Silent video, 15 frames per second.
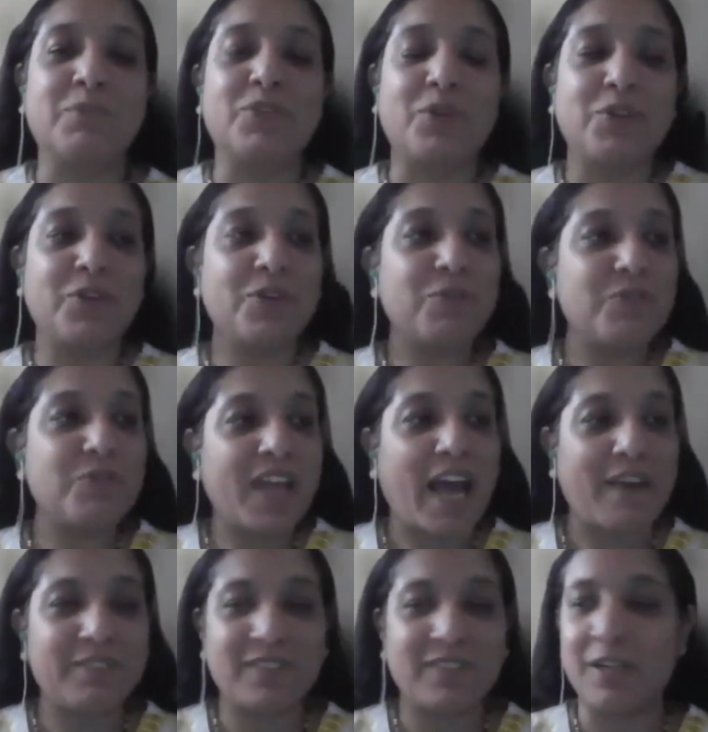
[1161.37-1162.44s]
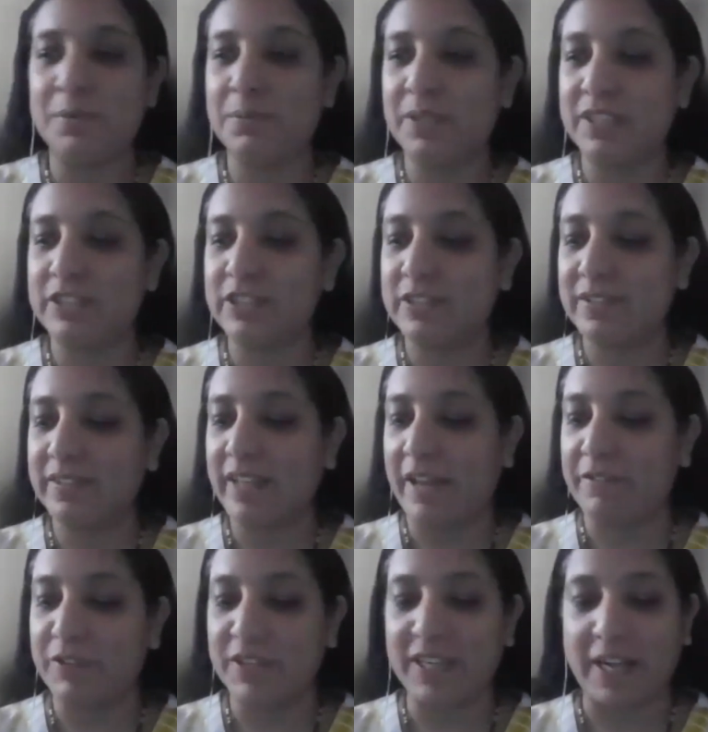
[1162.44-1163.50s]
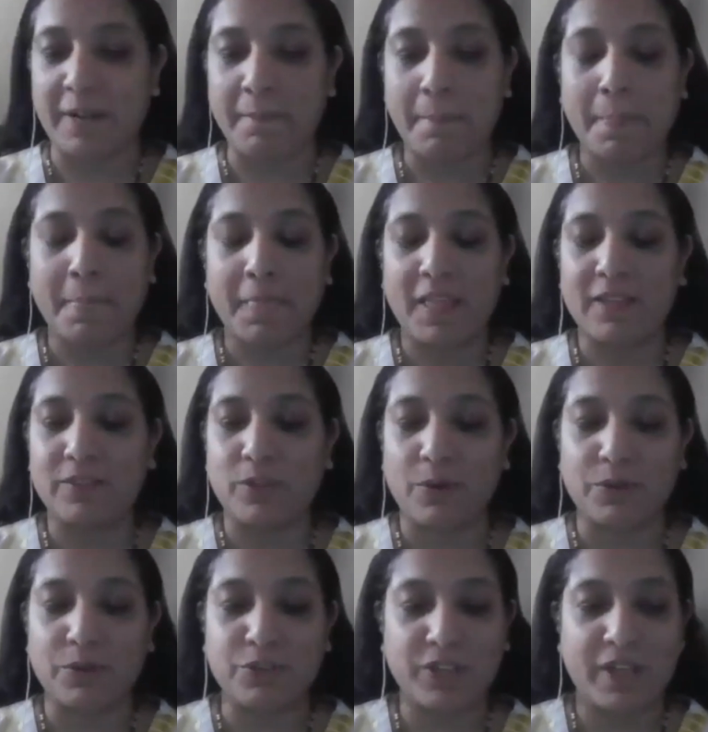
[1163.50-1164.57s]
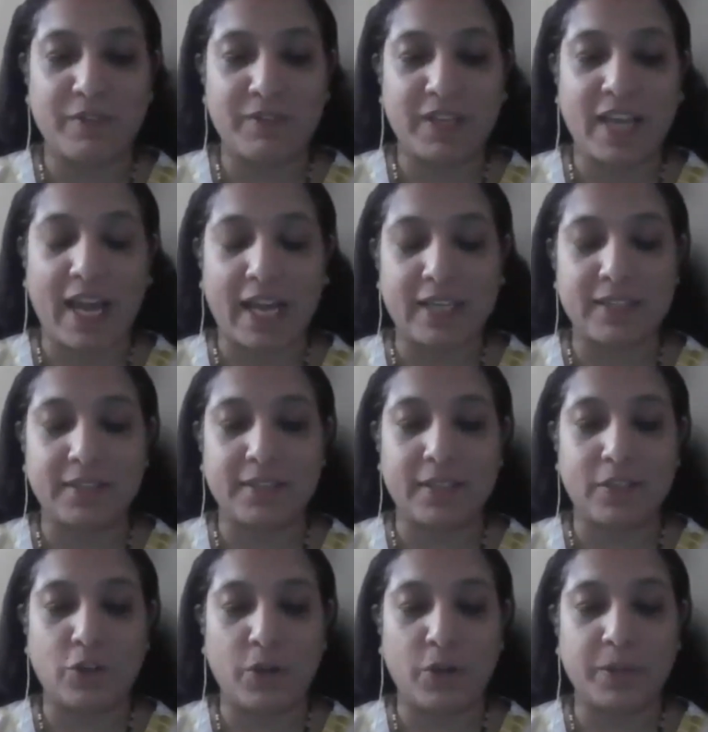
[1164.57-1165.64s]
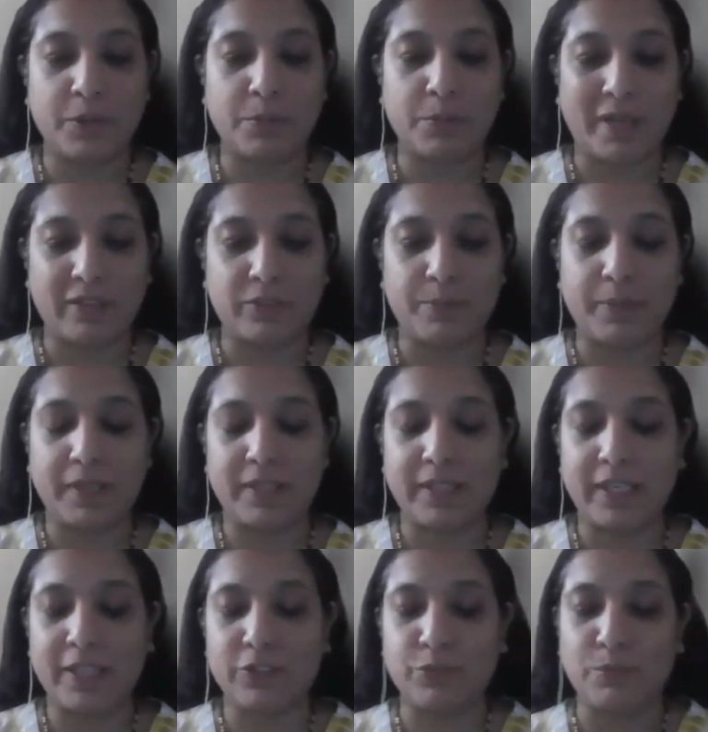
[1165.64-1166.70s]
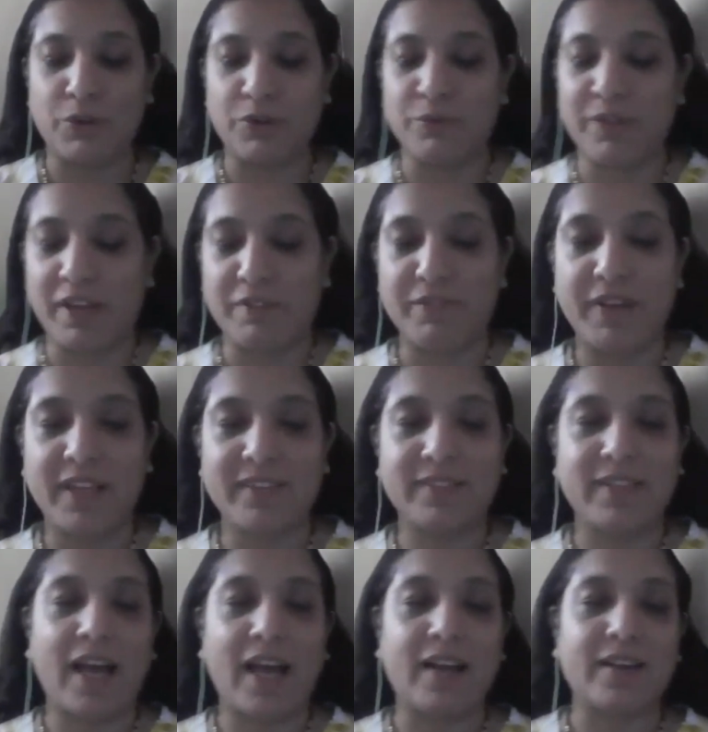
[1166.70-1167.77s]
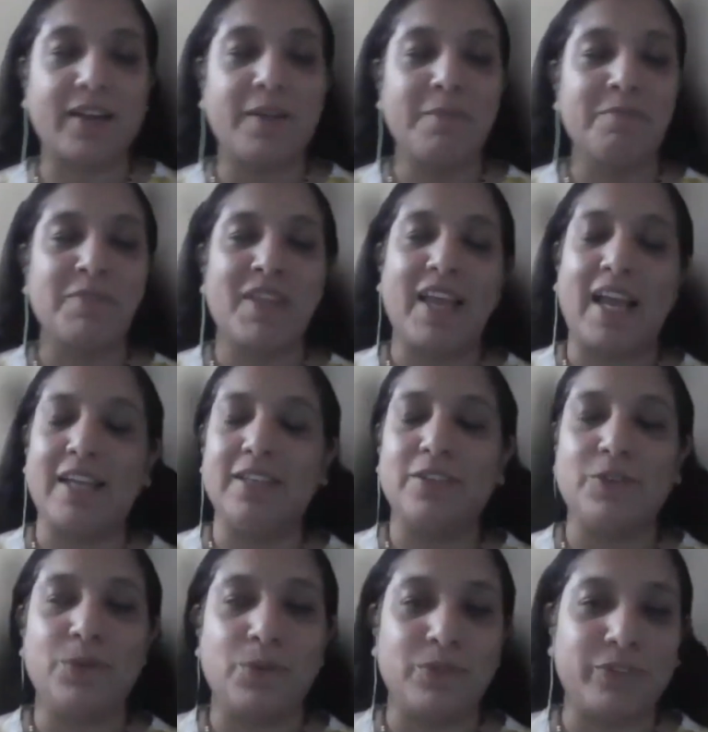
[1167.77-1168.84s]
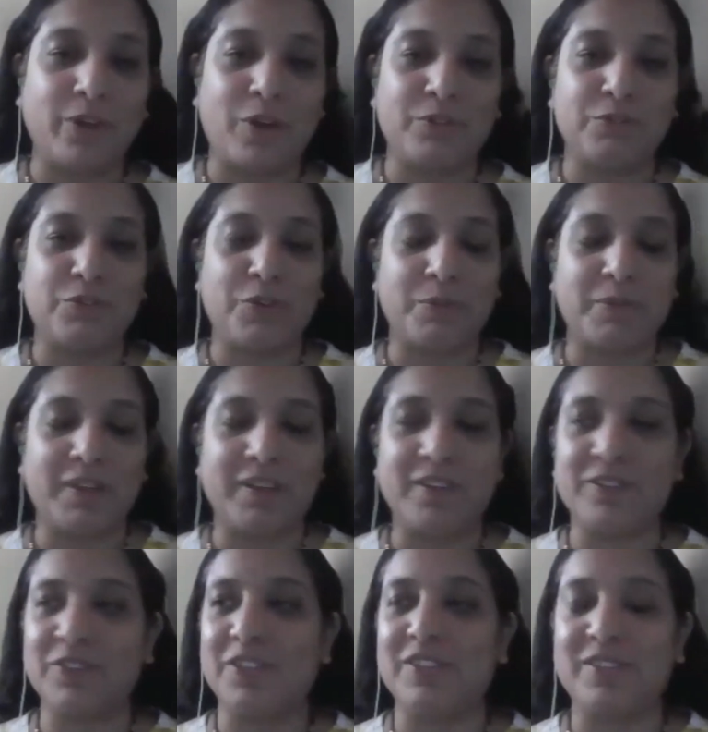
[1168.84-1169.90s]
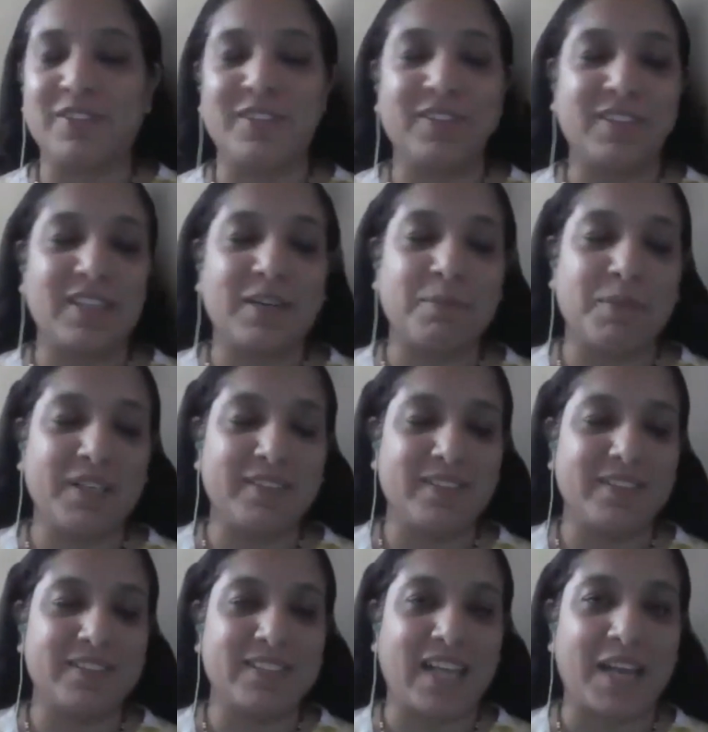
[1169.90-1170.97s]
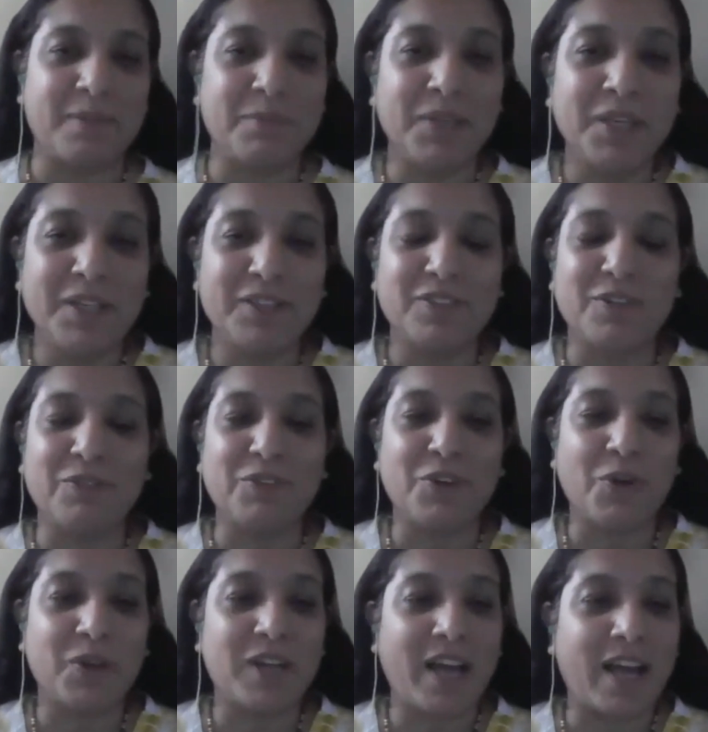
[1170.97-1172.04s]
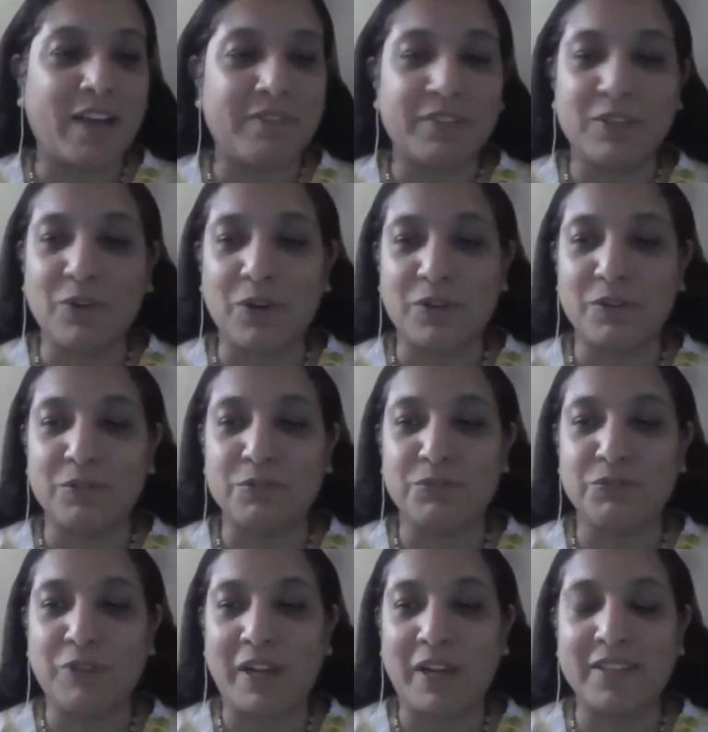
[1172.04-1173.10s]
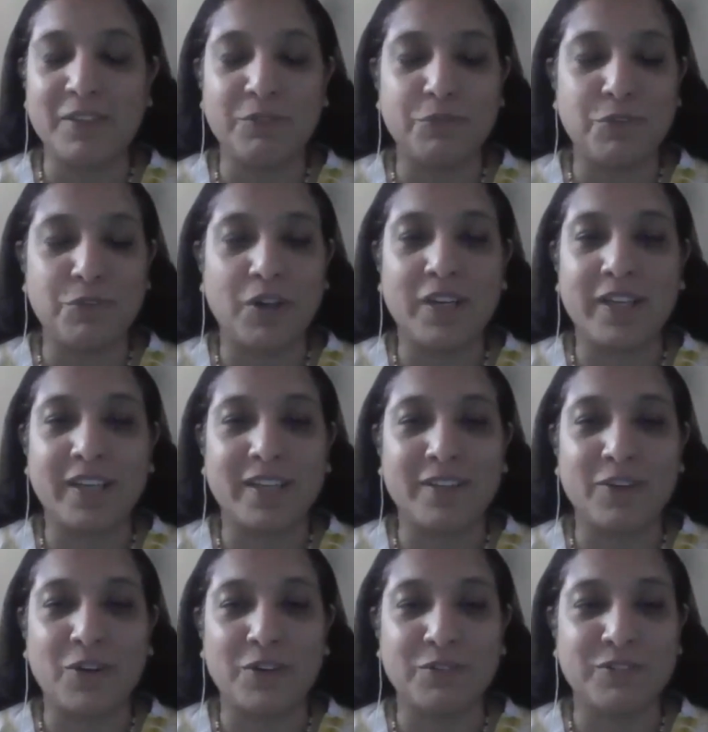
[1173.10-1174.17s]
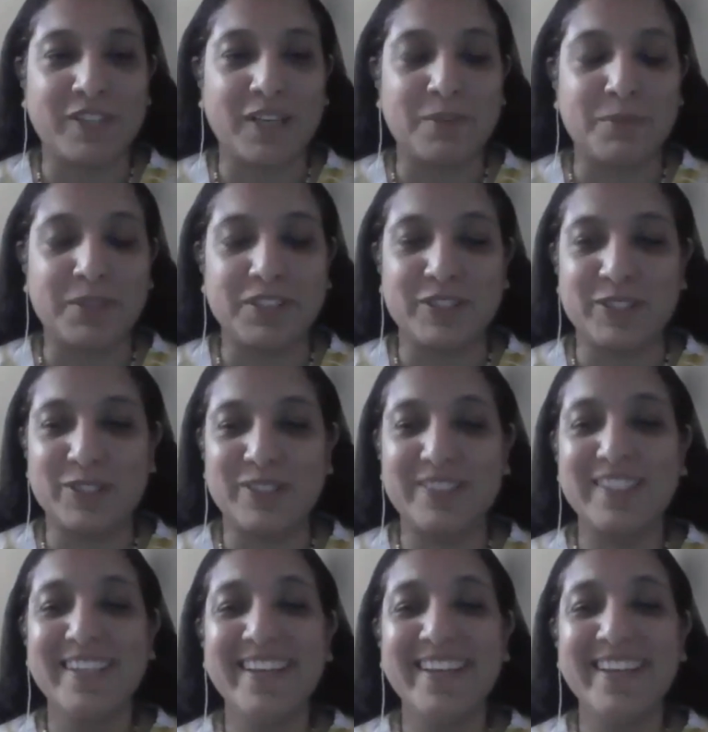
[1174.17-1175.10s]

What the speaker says: So we have celebrations every day. So today we had Lord Hanuman's birthday, tomorrow we have Vesak, and it goes on from here. So it's an amazing time. So we all are having a lot of fun and frolic and a lot of celebrations.